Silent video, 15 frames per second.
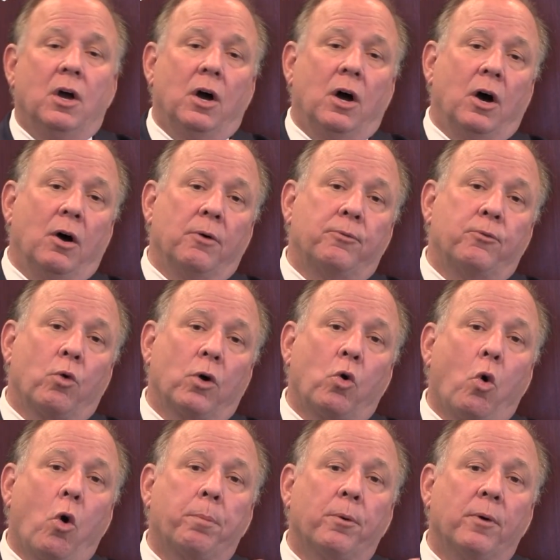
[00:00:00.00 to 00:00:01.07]
for
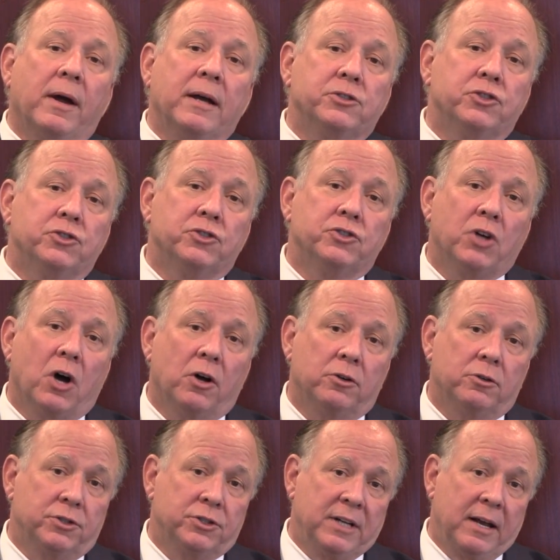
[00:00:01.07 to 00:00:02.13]
corporations to
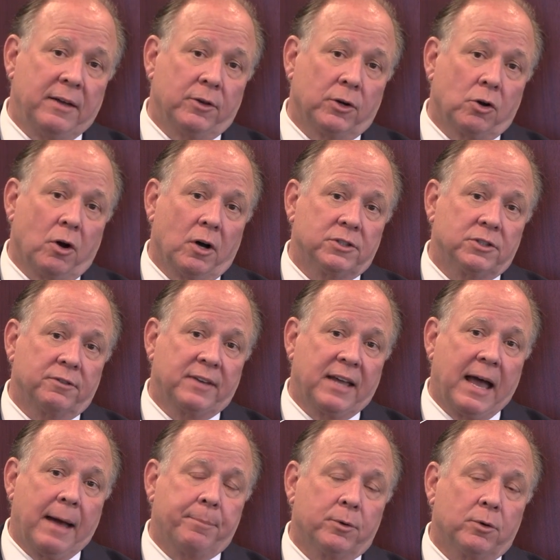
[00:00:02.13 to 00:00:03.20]
understand their cost of
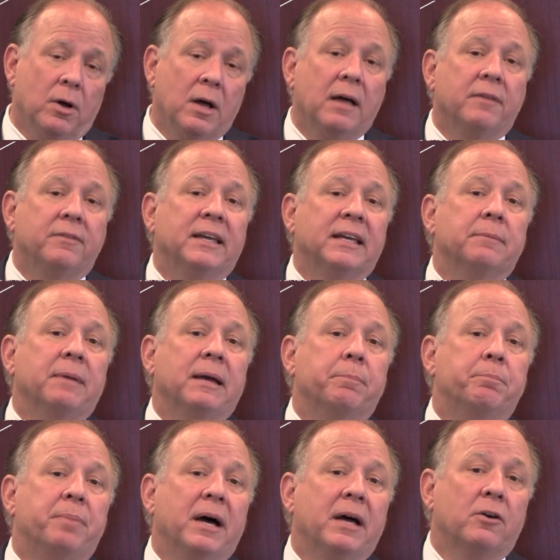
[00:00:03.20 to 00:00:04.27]
capital. They can make
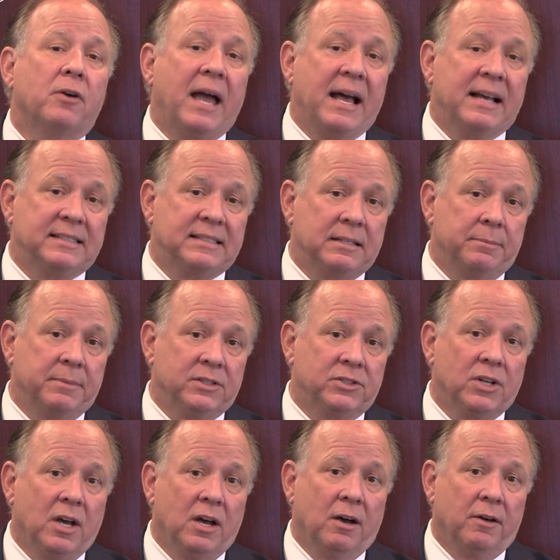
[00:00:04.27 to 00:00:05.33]
better
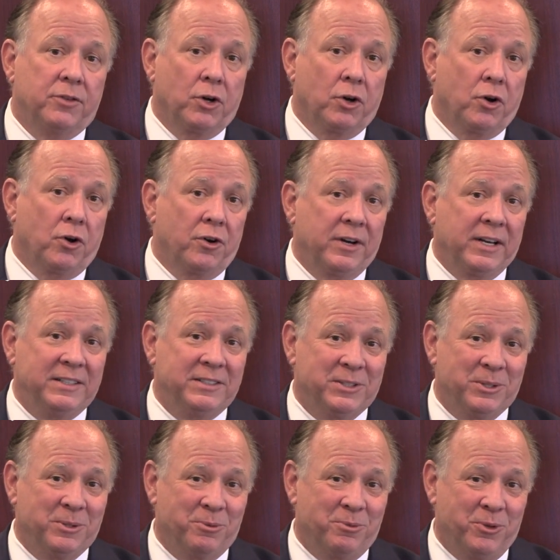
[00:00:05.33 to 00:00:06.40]
estimates of their earnings
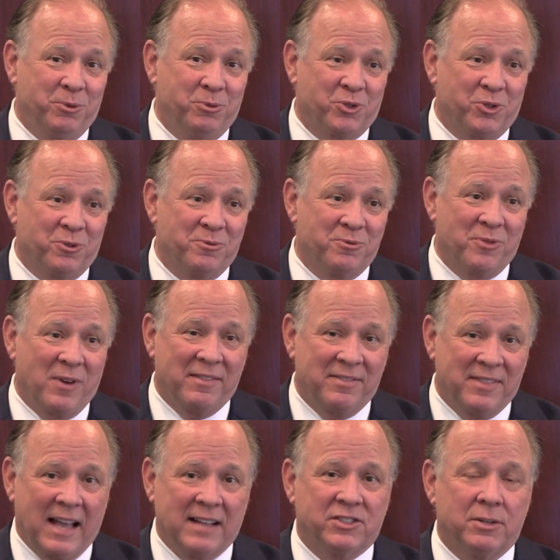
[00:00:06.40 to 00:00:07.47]
in the future. Right?
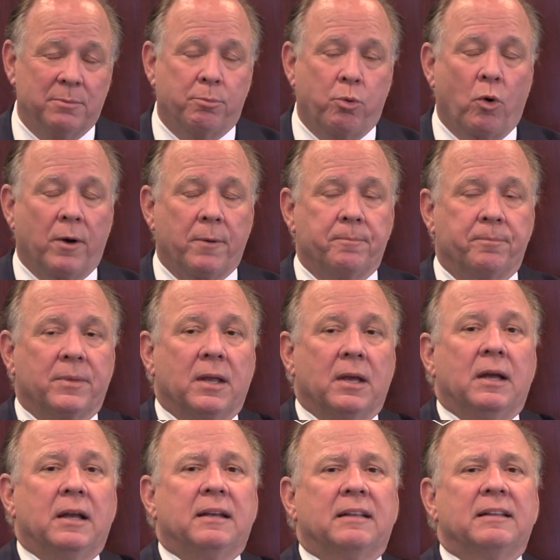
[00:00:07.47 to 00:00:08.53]
That's important.
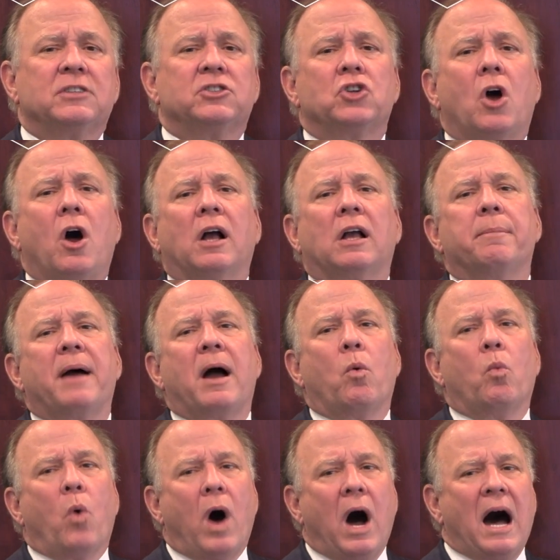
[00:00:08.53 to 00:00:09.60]
Now let's talk
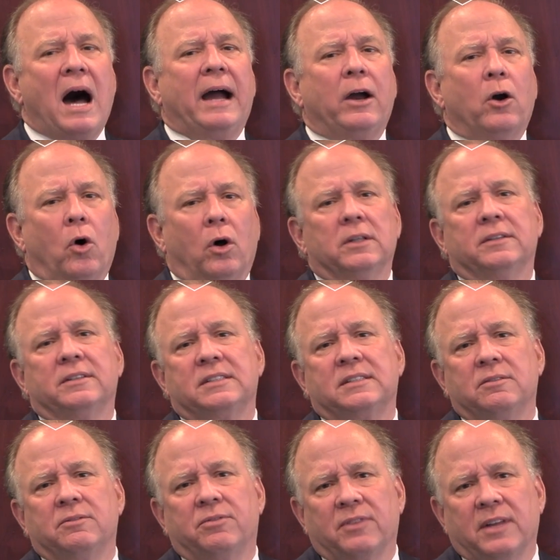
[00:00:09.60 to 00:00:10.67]
about why all of this
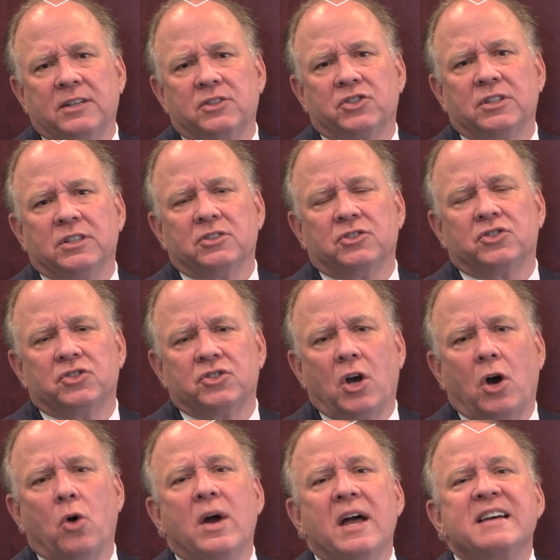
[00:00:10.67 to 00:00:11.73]
inflation is
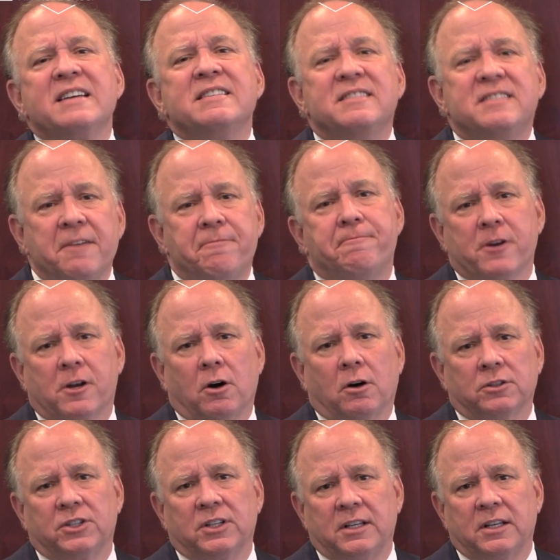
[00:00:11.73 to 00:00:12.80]
so
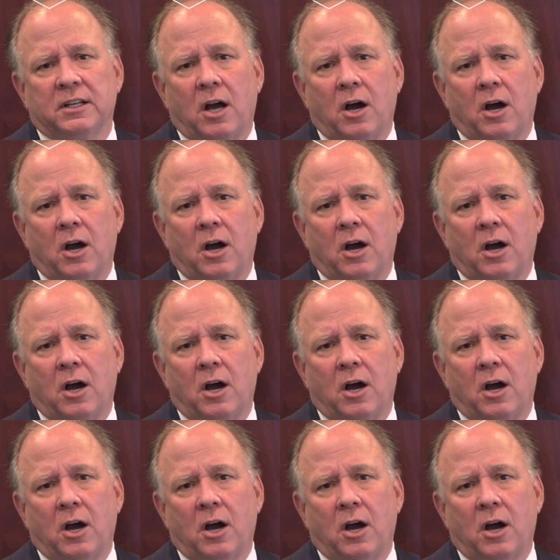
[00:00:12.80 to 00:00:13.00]
difficult to get